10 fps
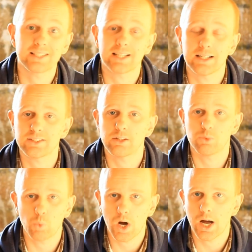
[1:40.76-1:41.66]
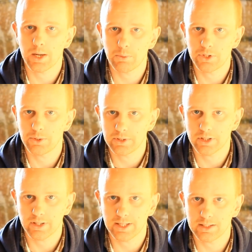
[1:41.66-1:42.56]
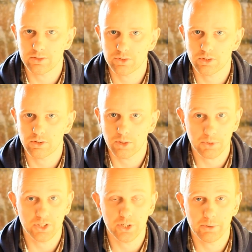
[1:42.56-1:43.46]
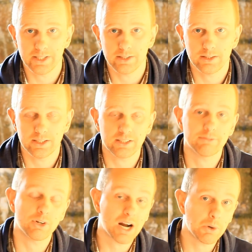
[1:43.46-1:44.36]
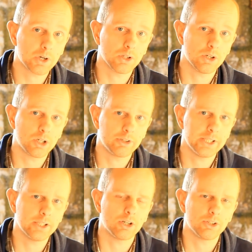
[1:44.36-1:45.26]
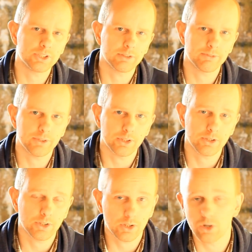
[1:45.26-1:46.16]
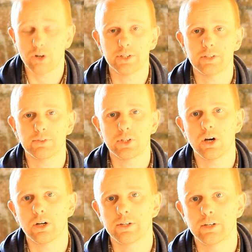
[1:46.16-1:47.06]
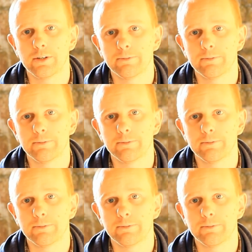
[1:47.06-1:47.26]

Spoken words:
ask ourselves why we're doing the things that we're doing. Is it for our glory or is it for the glory of God?